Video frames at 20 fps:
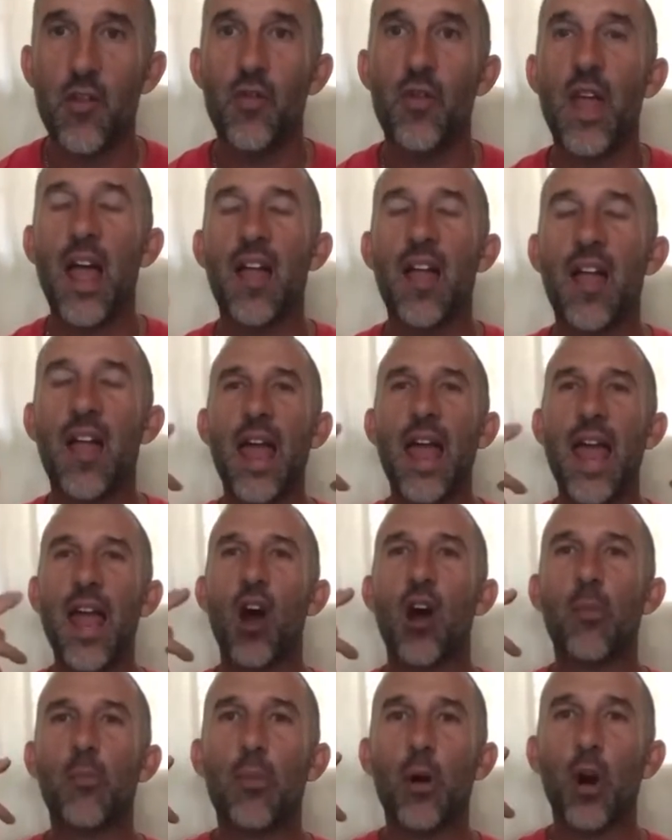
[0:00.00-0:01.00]
that they
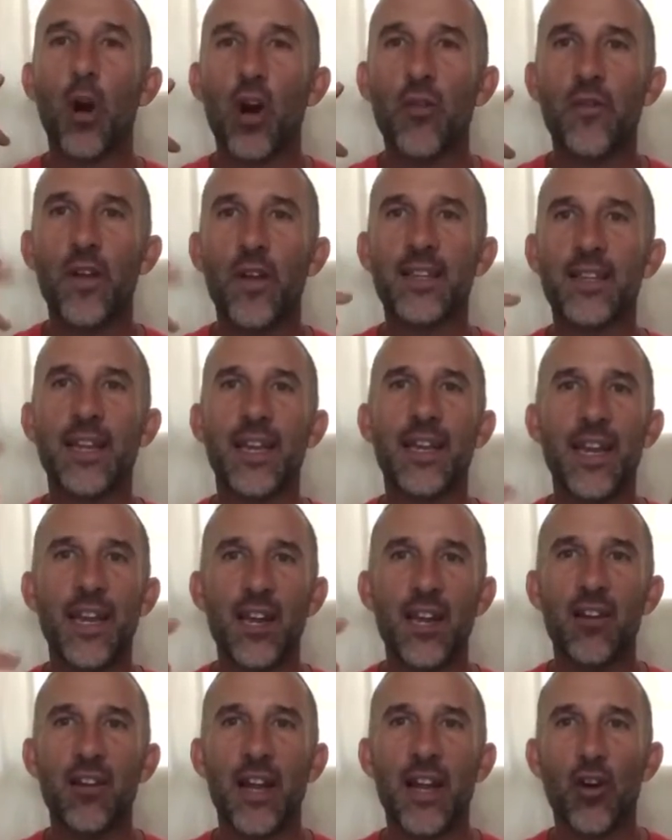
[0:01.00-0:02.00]
are perfect at
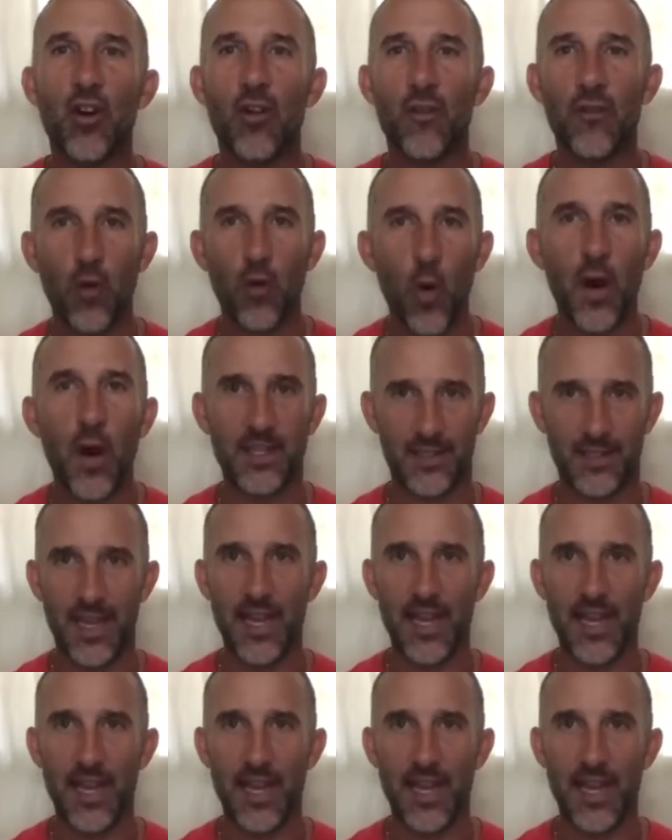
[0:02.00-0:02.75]
hearing her voice.